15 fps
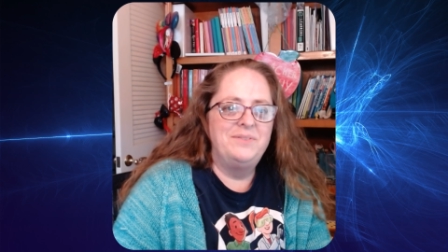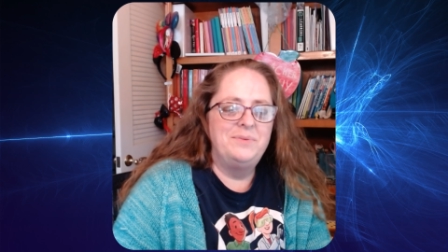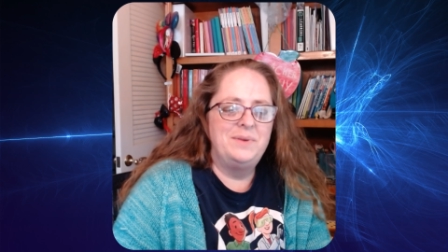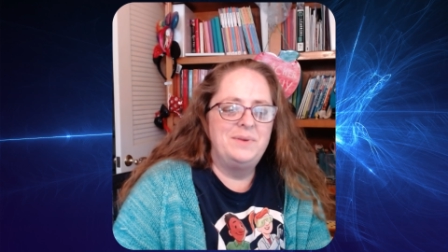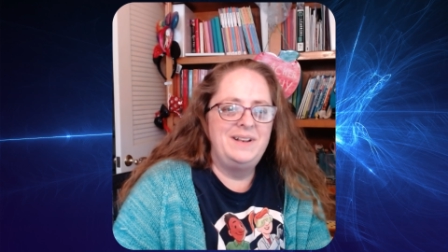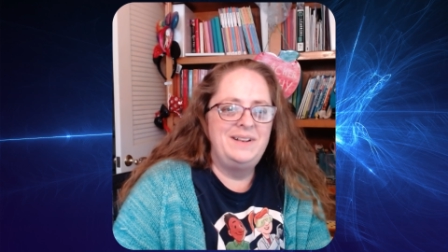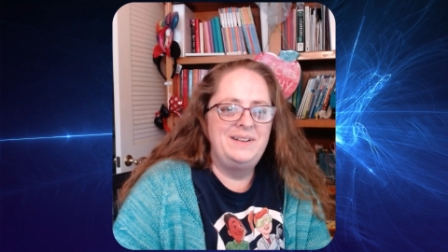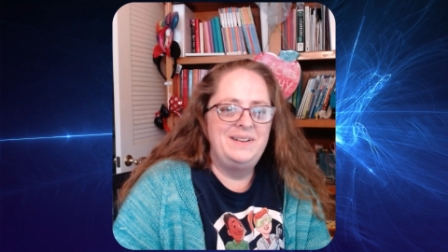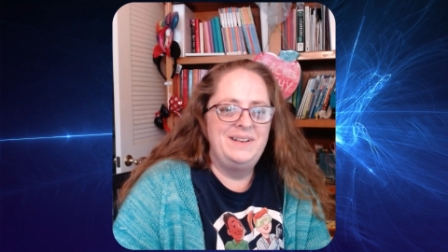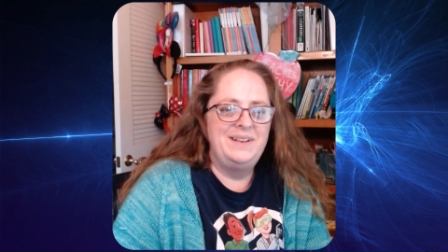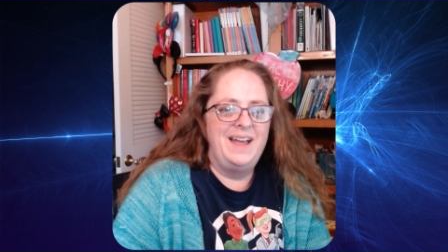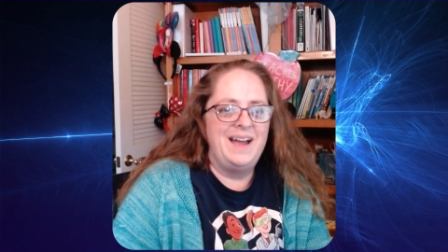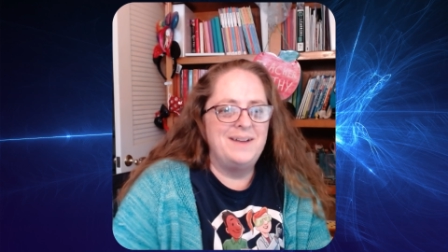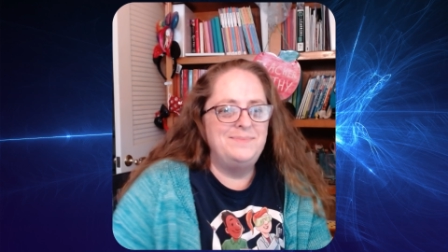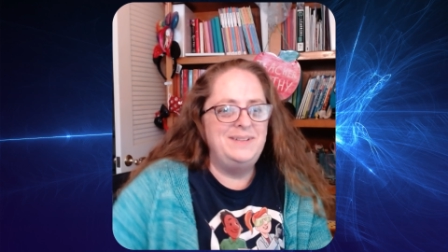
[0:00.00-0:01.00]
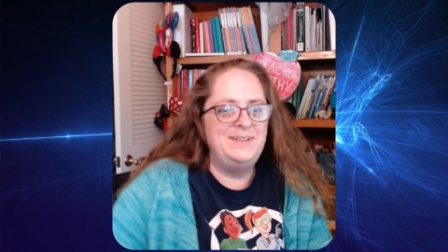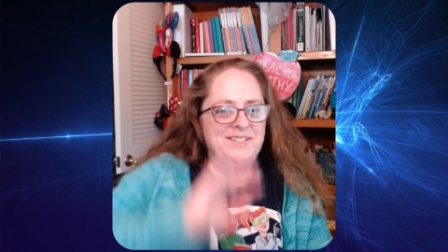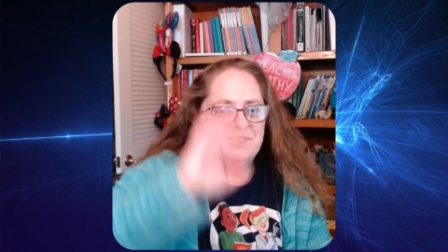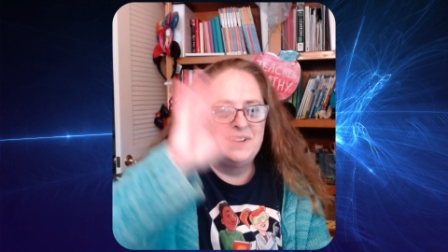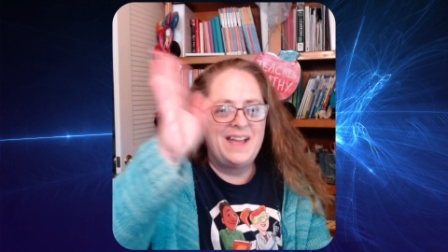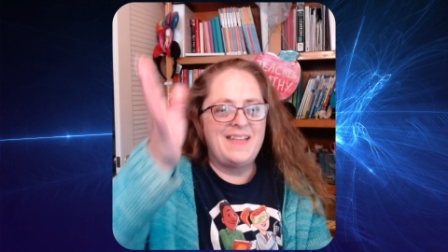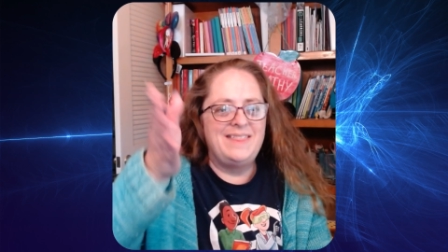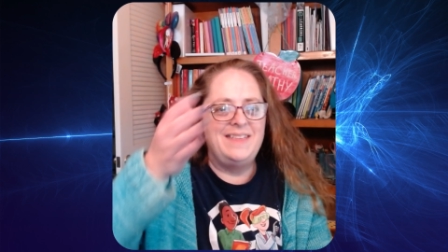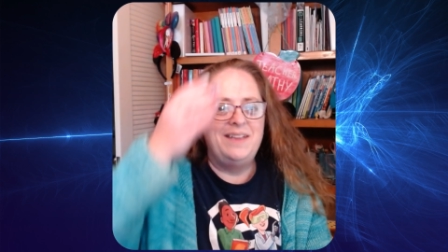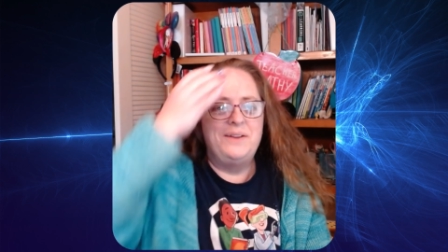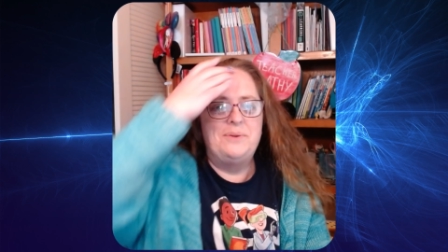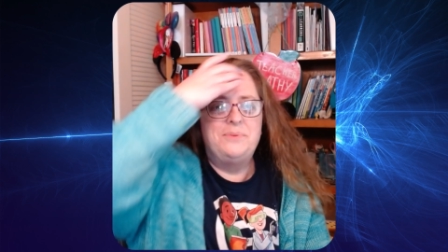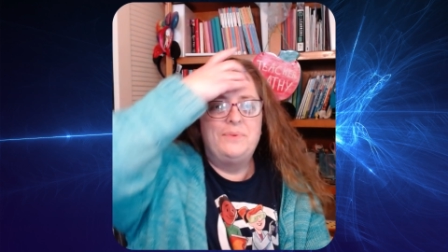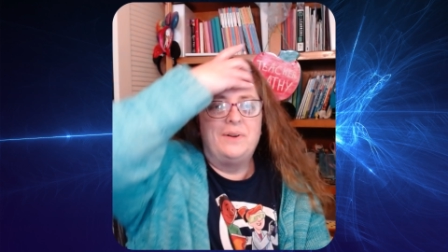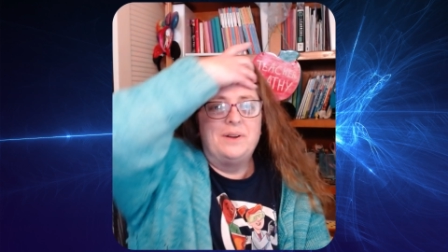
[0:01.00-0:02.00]
everyone, I'm Teacher Kathy.
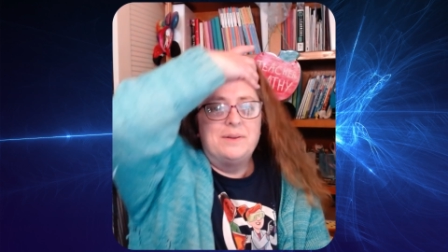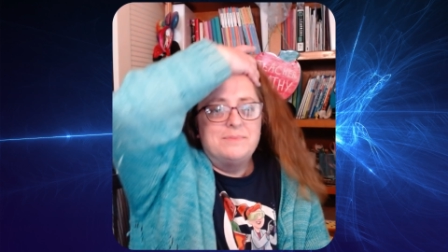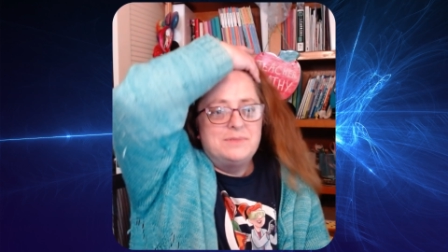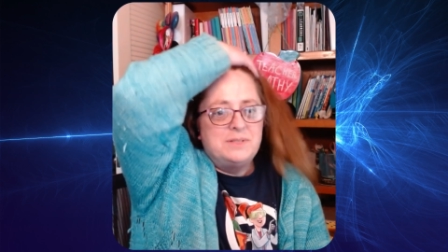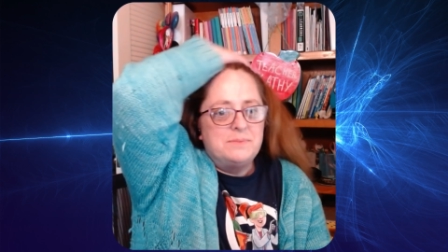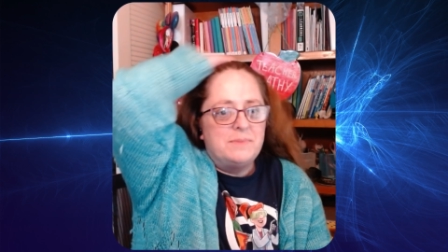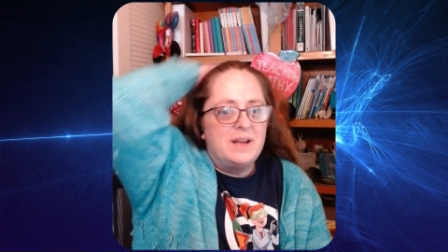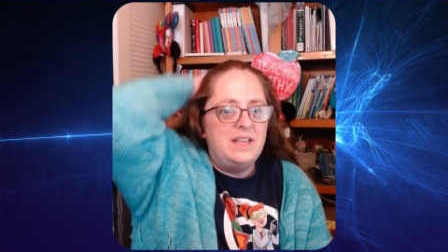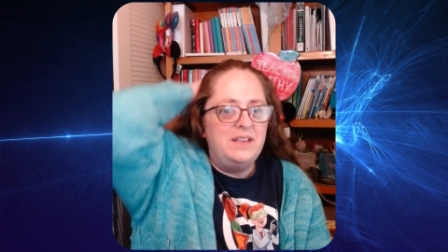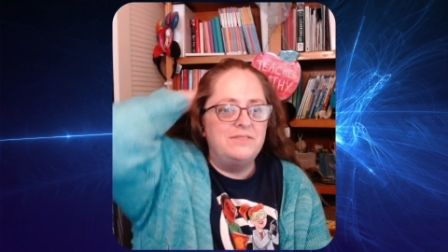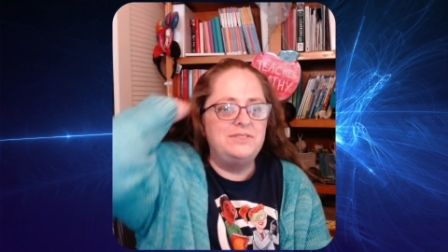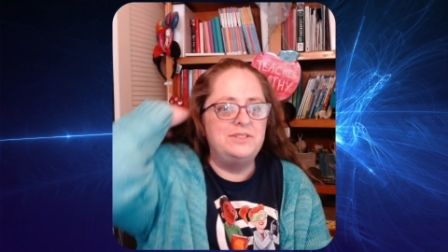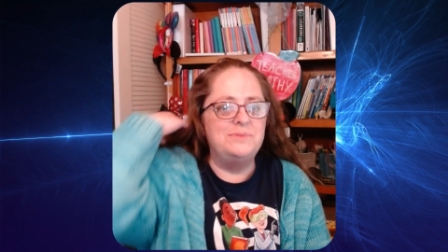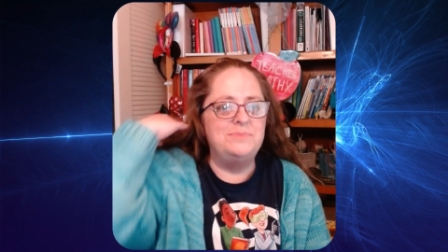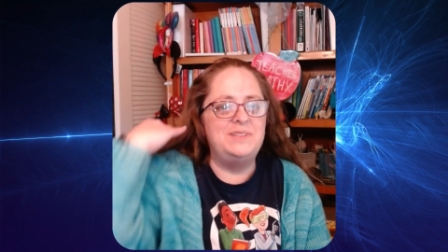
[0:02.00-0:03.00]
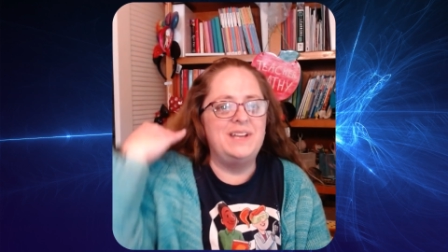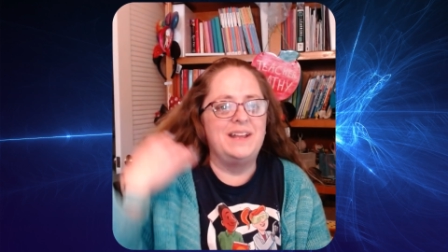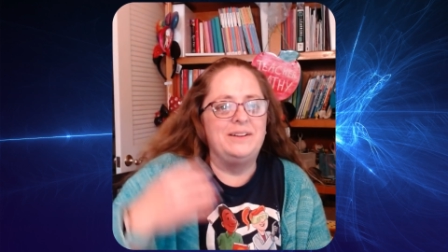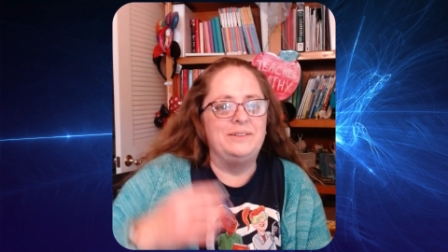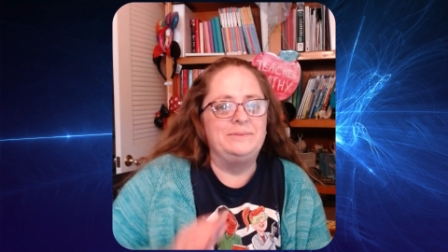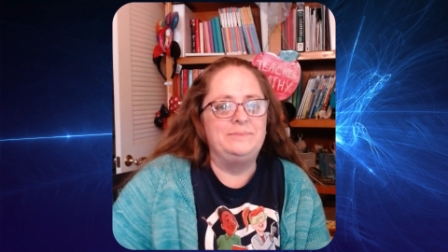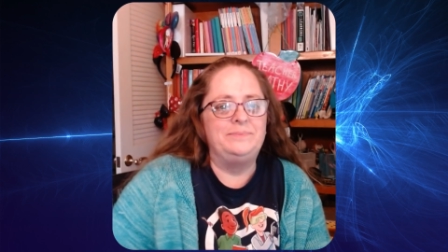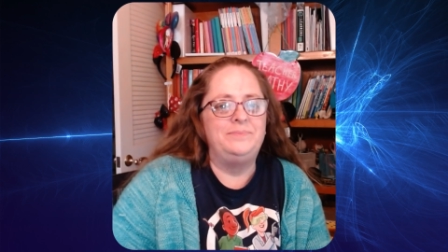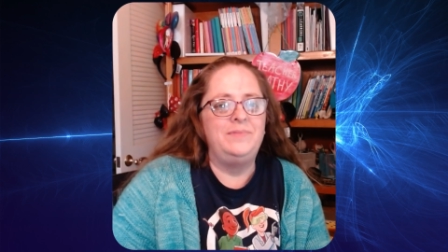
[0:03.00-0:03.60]
Welcome to my YouTube channel.